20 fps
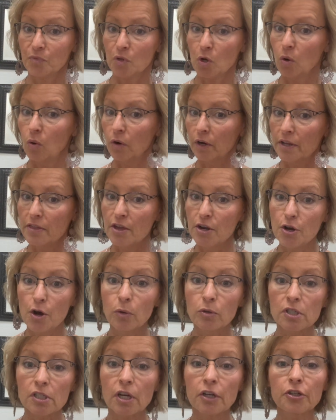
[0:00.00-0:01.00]
or in the
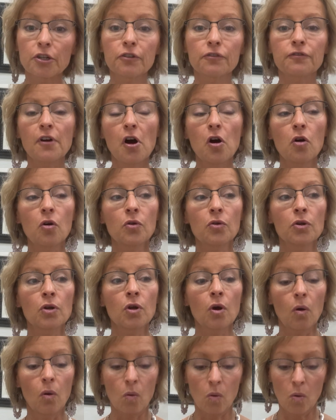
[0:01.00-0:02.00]
notes on your phone,
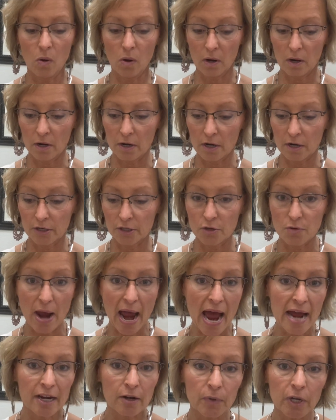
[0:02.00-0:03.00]
or you
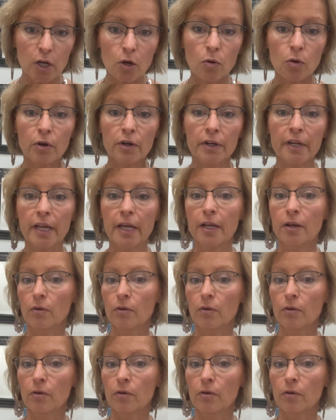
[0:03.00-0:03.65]
had it recorded,